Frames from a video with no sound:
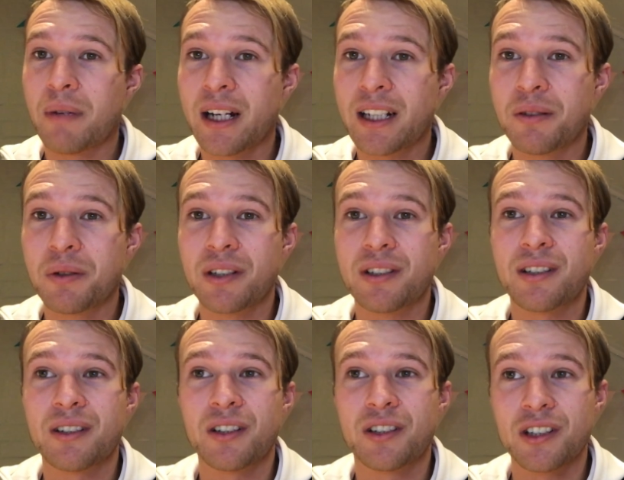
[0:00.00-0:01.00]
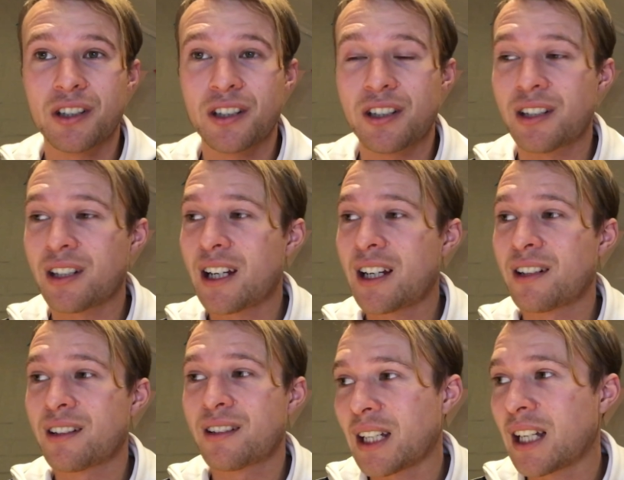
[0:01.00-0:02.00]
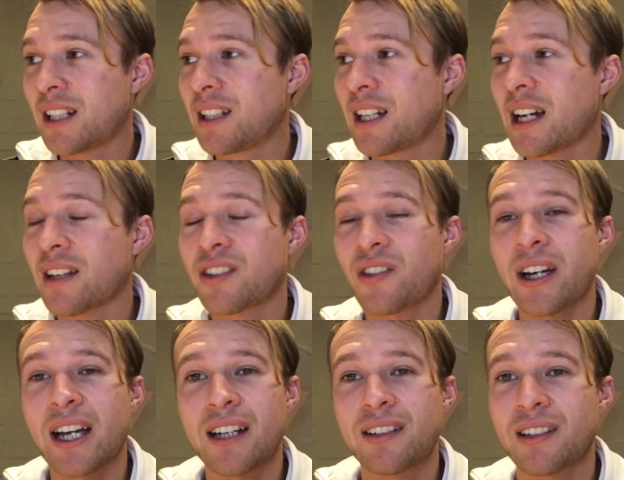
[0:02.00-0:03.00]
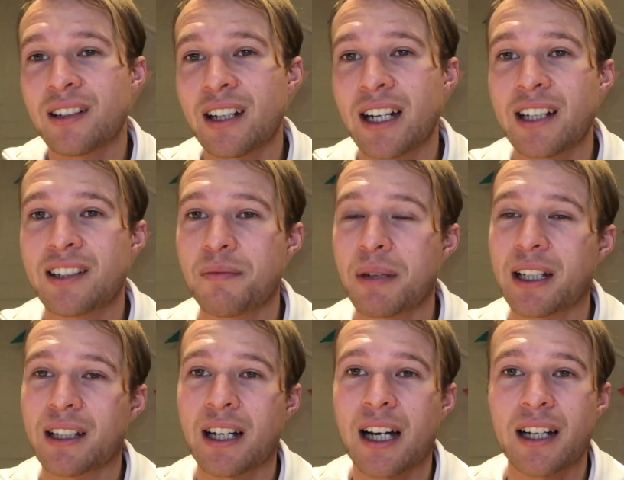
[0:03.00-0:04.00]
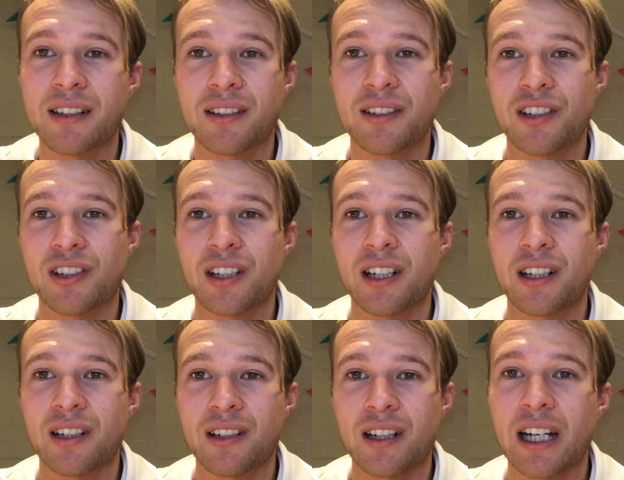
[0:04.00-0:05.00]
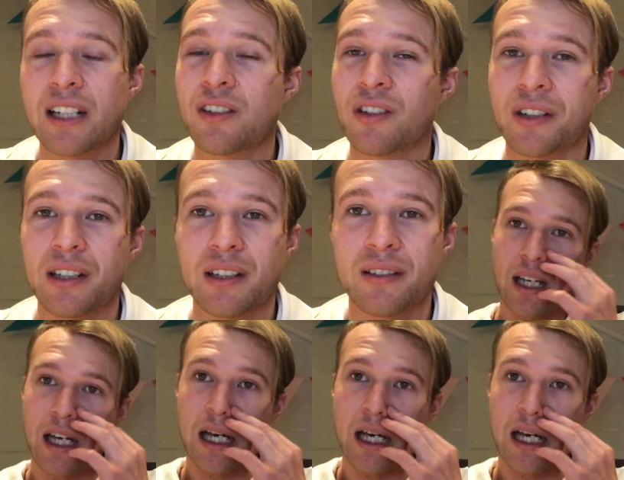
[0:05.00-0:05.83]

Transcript: The money was good and yeah, so I had to make a hard decision and I took it.